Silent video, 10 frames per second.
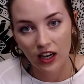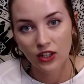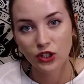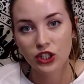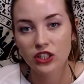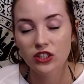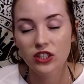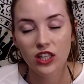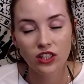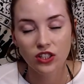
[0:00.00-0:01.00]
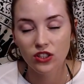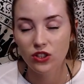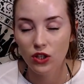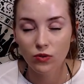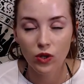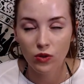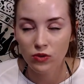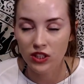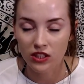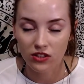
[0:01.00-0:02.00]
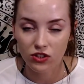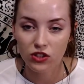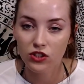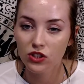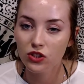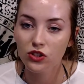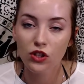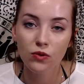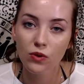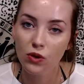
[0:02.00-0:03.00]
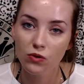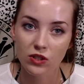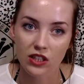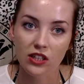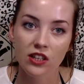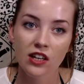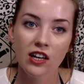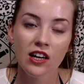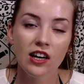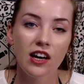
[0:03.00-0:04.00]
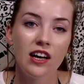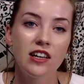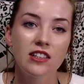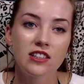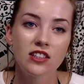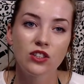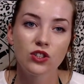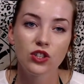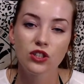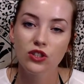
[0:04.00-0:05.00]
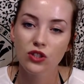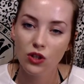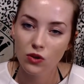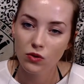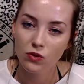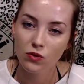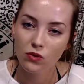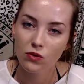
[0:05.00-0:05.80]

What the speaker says: She is so nosy. She's just so nosy. And she's so